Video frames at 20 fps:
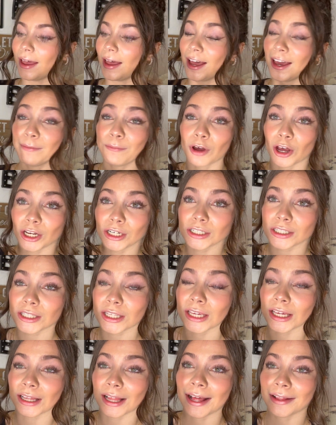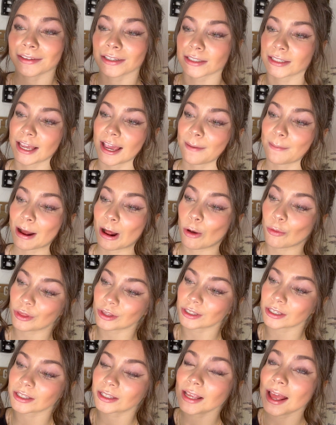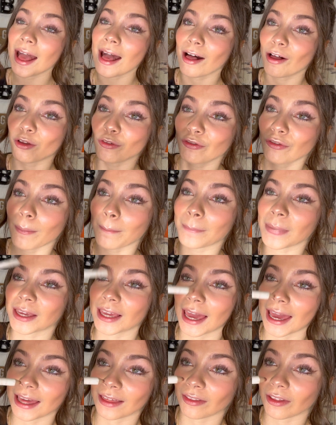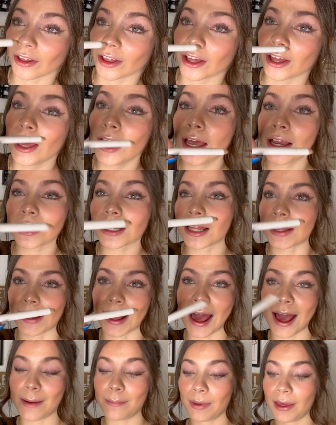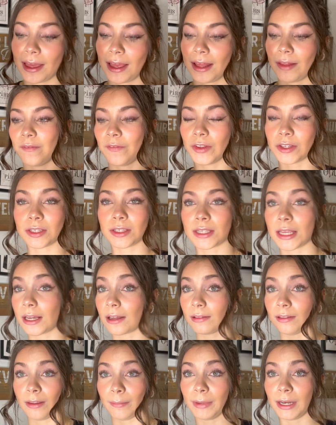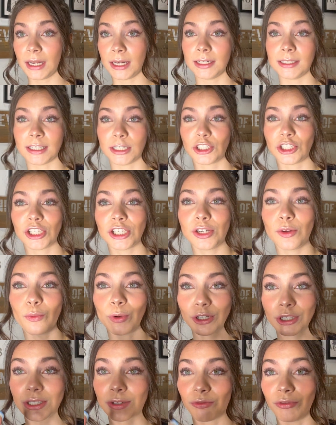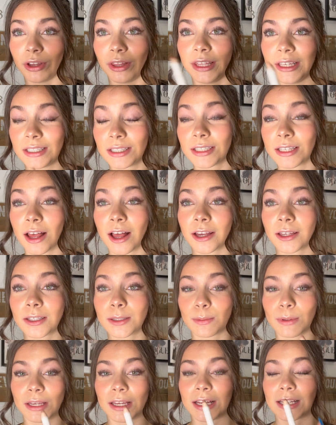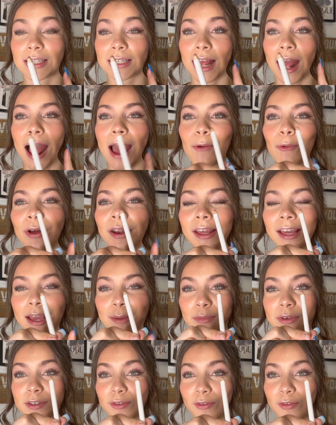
I'm honestly glad this came out. This is the e.l.f. Michaela collab, and this is like a limited edition, which really sucks because I want to keep this